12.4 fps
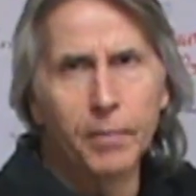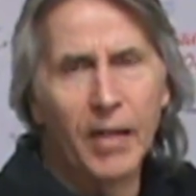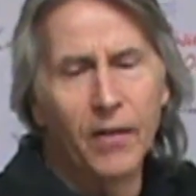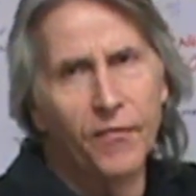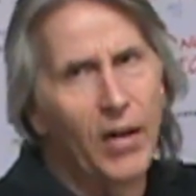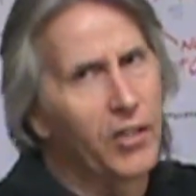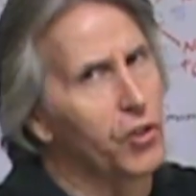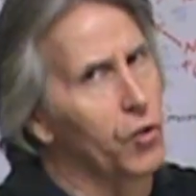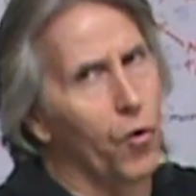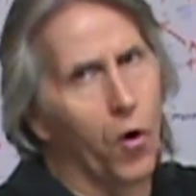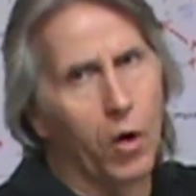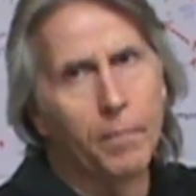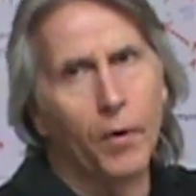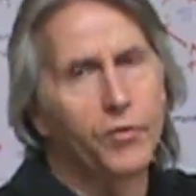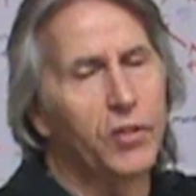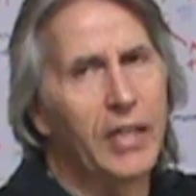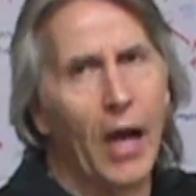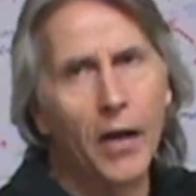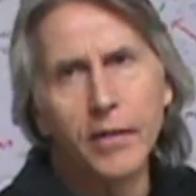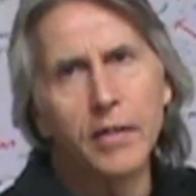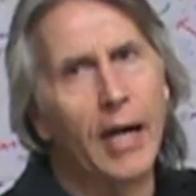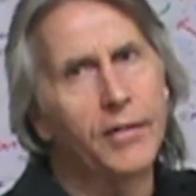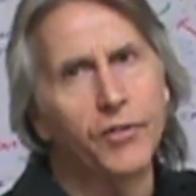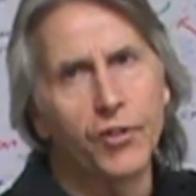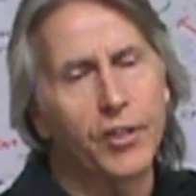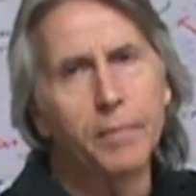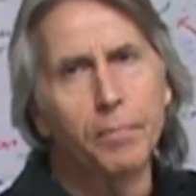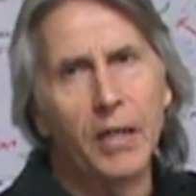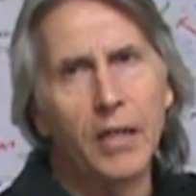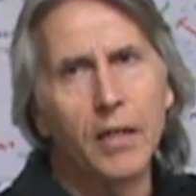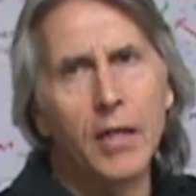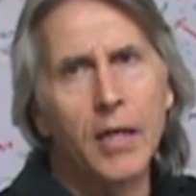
That affects your hormones, and now you're not sleeping.